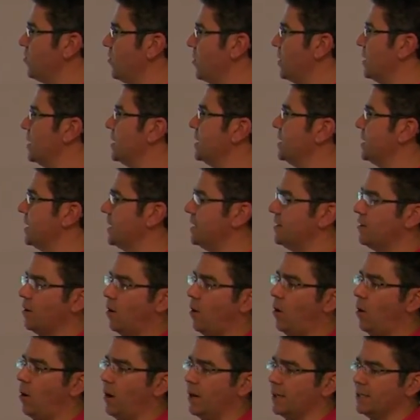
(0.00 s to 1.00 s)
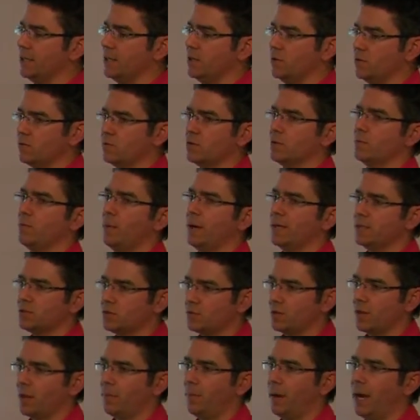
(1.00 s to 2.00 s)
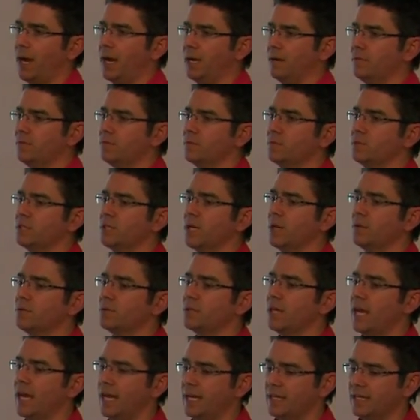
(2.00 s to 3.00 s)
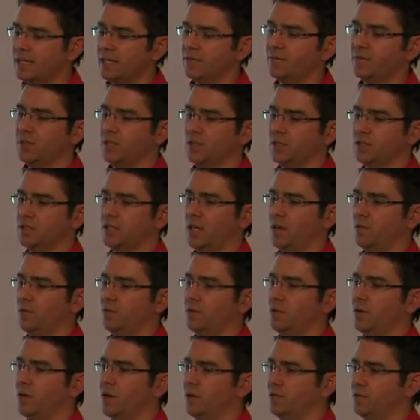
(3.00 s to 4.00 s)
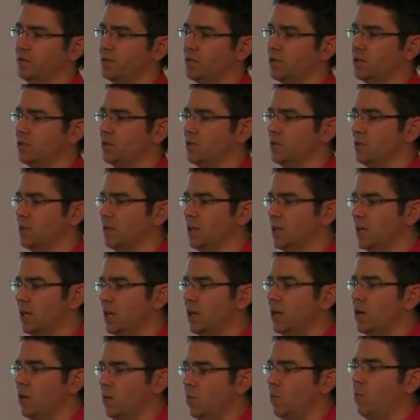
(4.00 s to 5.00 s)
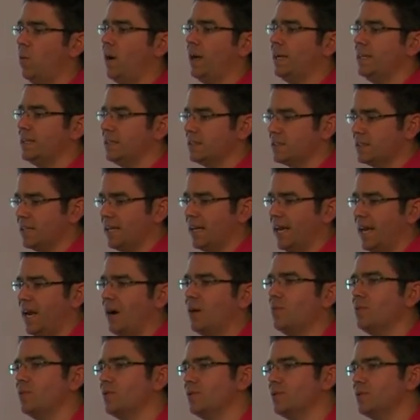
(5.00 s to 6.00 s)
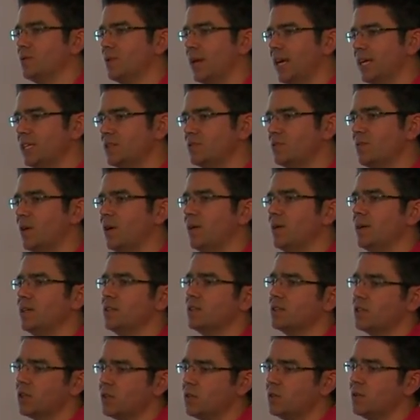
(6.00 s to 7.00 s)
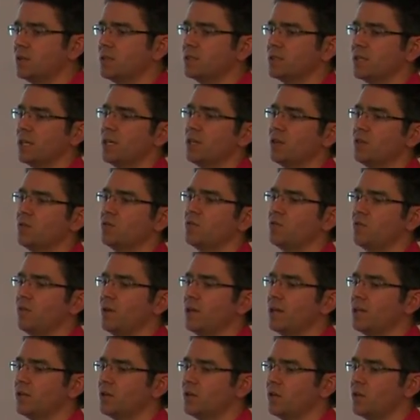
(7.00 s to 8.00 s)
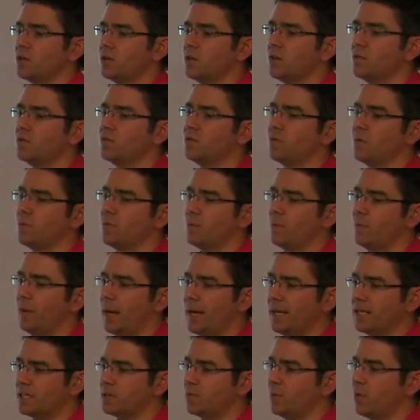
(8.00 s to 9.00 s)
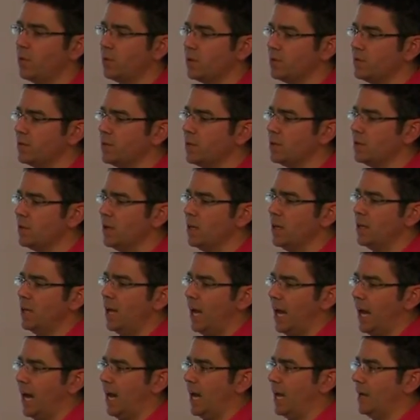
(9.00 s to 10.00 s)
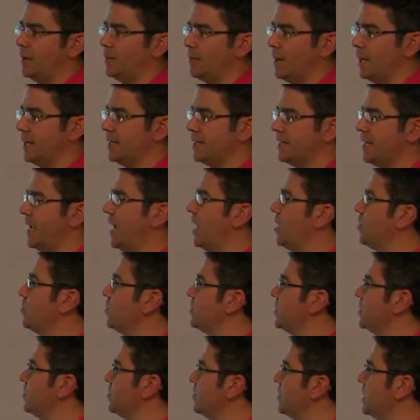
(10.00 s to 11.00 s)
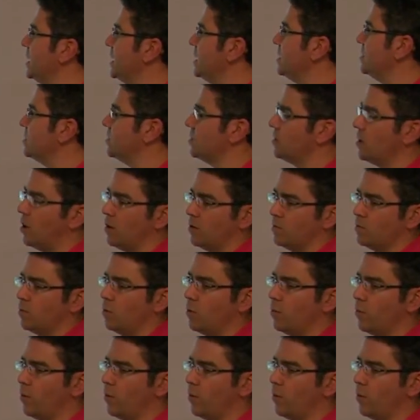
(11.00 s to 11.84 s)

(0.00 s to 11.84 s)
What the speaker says: really need the high yield, make sure they're paying for themselves and giving yourself a return. One, it's going to help with your cash flow, and two, it's going to look really good from the bank's point of view and to help them lend on more